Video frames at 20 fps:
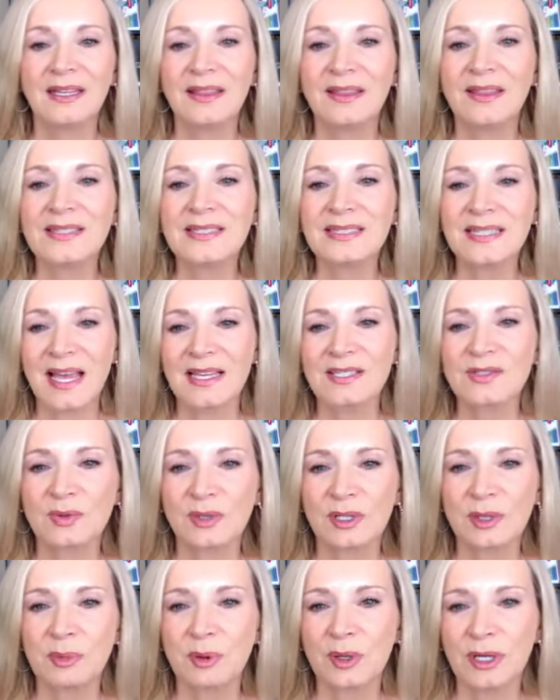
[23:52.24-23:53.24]
this last
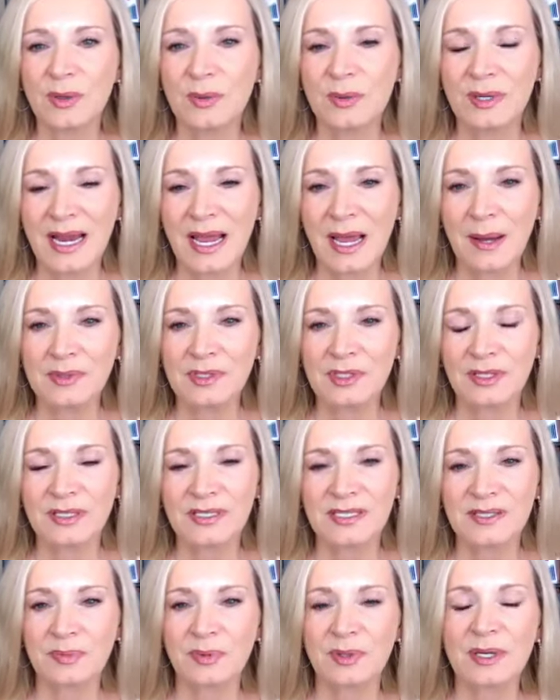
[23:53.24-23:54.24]
really poignant one happened on a
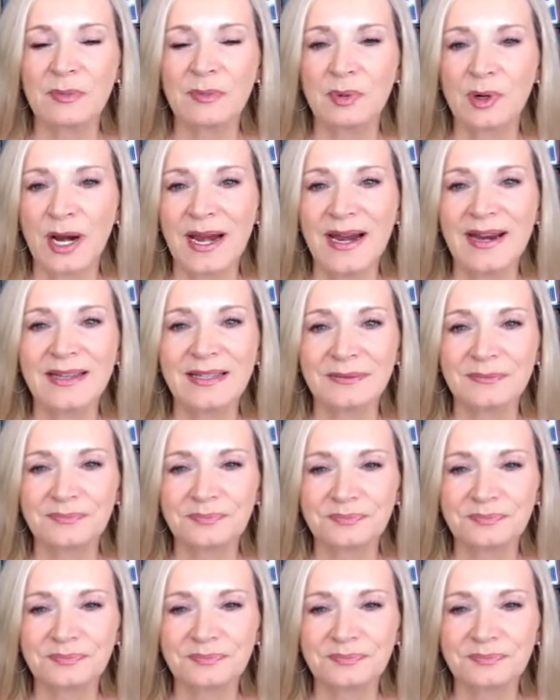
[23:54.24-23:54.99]
spring break